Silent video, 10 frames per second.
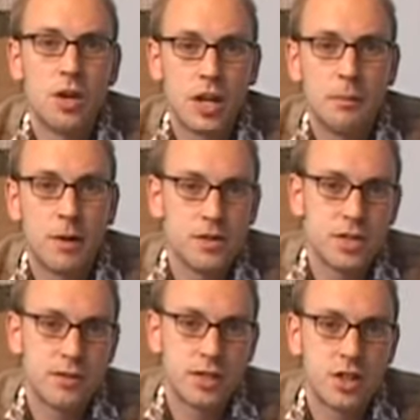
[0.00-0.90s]
work and
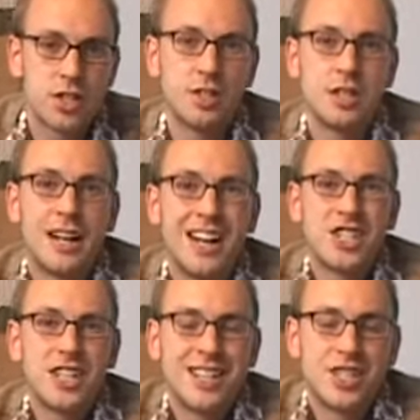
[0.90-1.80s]
poverty reduction that
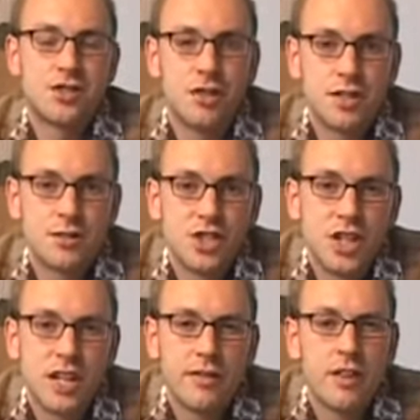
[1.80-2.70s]
ActionAid is trying to
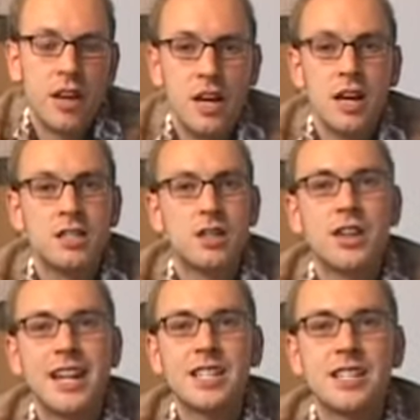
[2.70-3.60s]
achieve. So
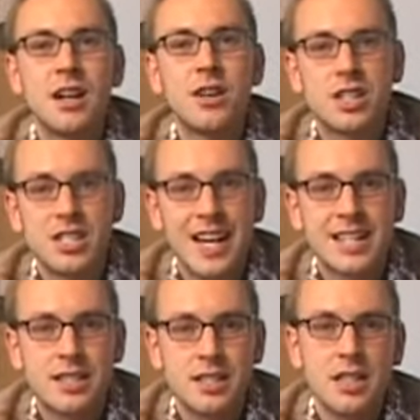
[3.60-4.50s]
connecting to other
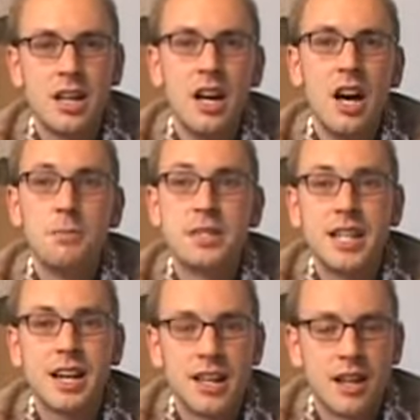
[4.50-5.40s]
sectors, and
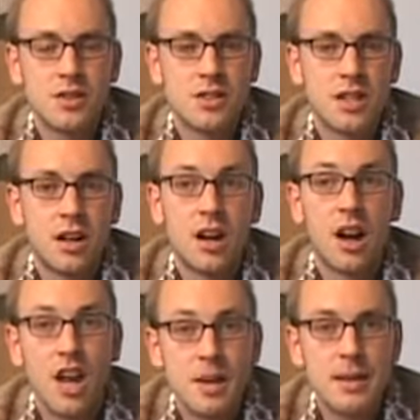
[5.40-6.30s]
particularly those that are
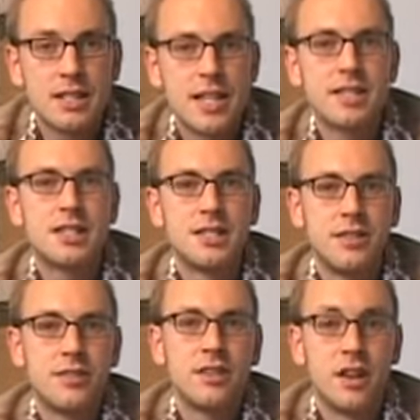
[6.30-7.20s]
climate
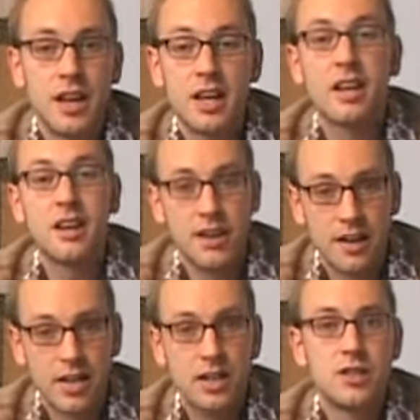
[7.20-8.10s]
sensitive, like
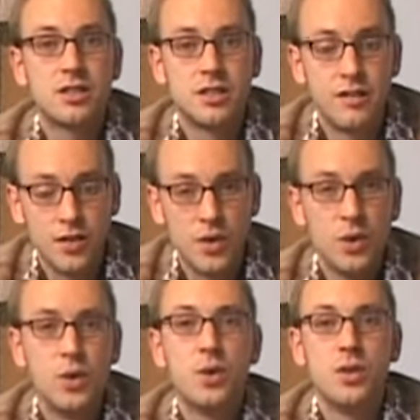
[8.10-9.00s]
livelihoods,
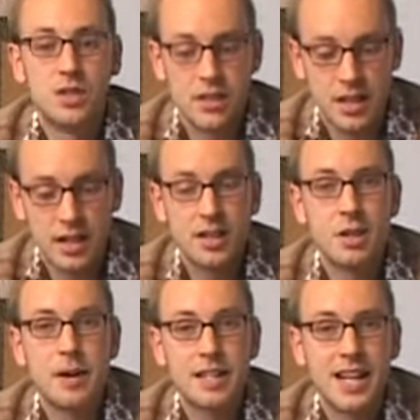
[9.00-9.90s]
food and
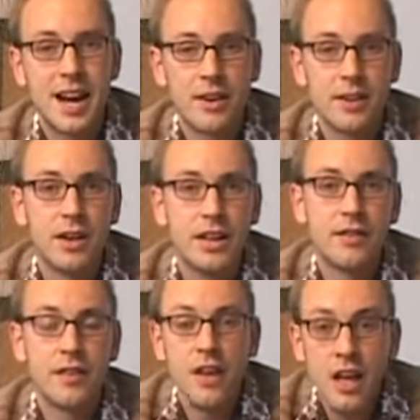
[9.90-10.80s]
humanitarian
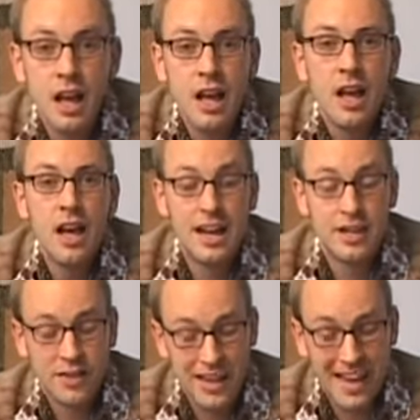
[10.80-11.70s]
relief,
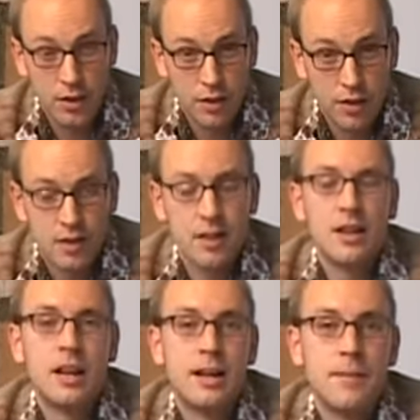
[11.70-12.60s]
and even health,
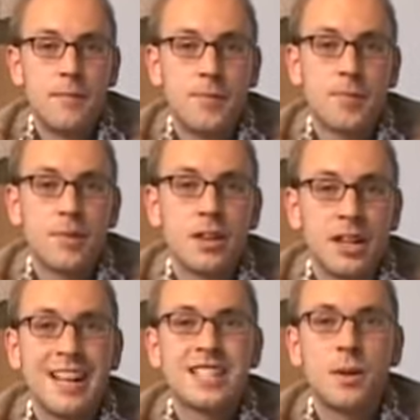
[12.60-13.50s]

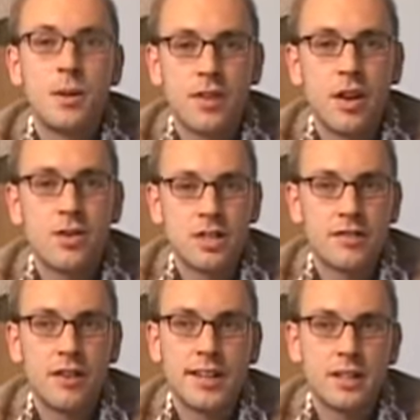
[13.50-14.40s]
connecting with those
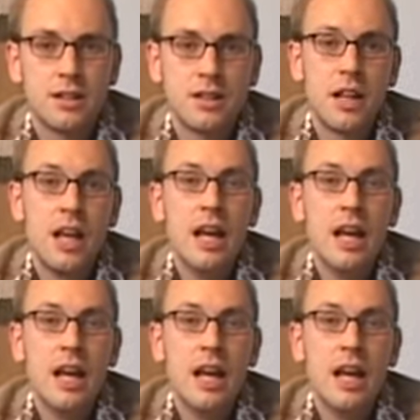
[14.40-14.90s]
is vital.